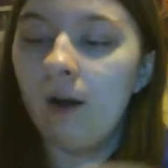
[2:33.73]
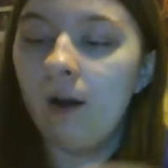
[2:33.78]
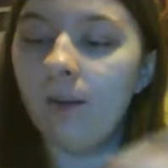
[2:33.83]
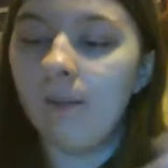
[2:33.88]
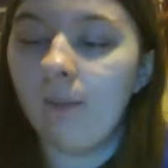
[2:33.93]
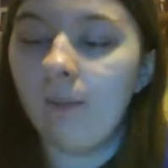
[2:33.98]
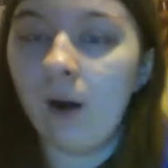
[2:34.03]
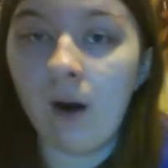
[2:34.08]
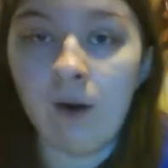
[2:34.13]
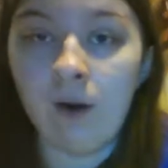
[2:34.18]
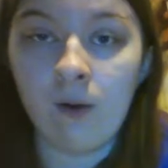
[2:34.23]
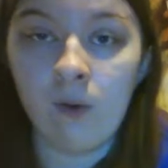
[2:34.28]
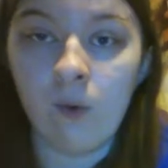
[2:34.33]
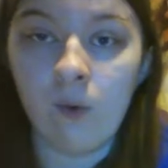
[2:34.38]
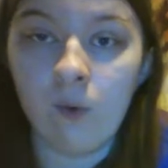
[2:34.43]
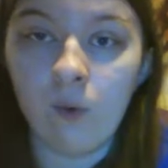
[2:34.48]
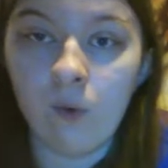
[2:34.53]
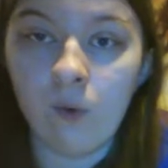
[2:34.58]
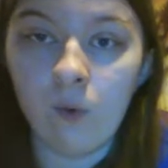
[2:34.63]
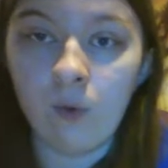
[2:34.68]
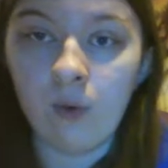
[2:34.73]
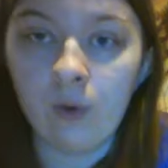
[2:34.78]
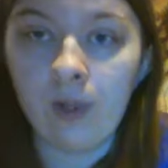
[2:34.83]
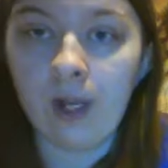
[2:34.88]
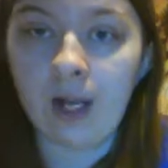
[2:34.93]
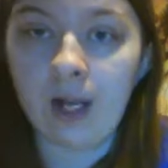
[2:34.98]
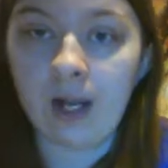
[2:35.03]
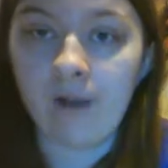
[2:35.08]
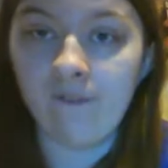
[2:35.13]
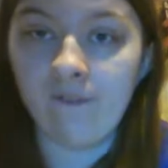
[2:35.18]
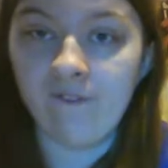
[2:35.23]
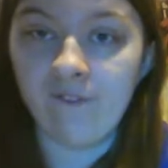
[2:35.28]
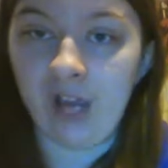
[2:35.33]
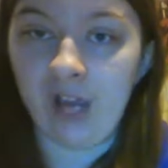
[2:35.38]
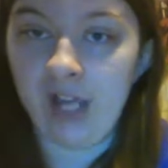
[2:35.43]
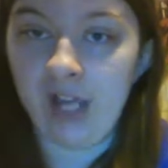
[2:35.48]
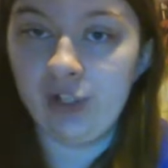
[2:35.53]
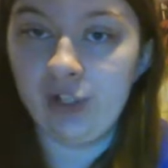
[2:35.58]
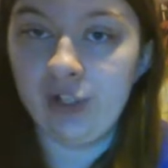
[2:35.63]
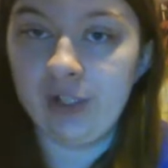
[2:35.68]
a model or like a
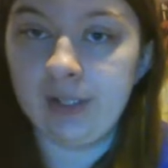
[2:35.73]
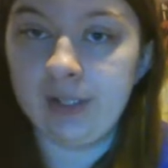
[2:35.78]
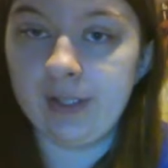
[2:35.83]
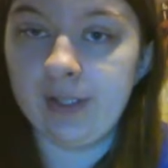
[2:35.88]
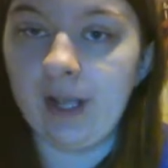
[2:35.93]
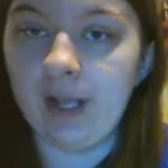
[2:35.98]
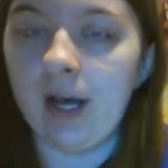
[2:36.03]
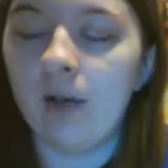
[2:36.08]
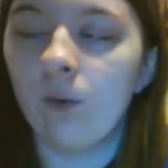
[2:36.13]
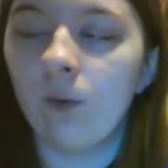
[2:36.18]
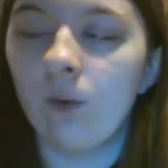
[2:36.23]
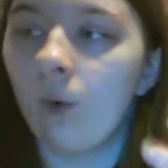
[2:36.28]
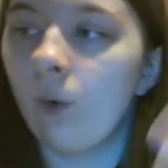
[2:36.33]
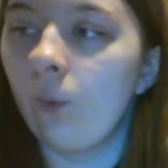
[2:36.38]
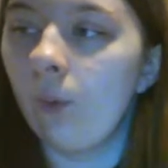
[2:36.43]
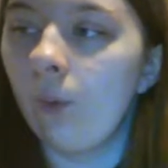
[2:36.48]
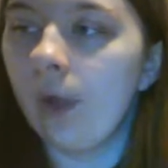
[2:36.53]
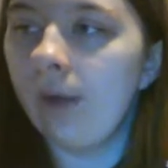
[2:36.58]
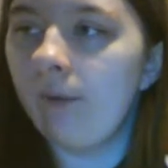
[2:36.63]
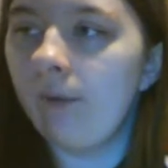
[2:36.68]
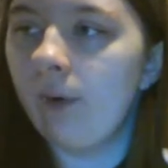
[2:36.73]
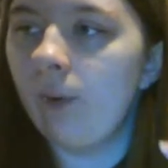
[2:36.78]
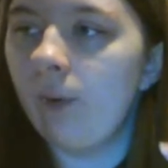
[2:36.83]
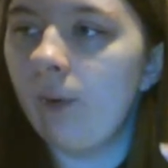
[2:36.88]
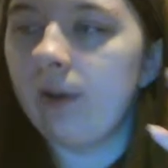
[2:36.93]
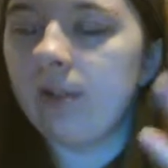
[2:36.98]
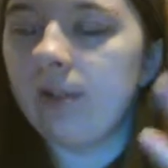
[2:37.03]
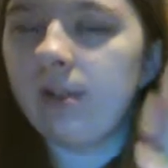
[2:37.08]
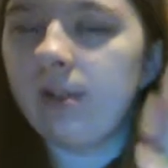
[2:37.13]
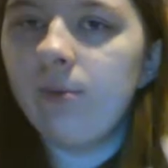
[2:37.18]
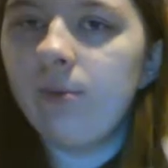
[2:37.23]
fashion designer or whatever it was.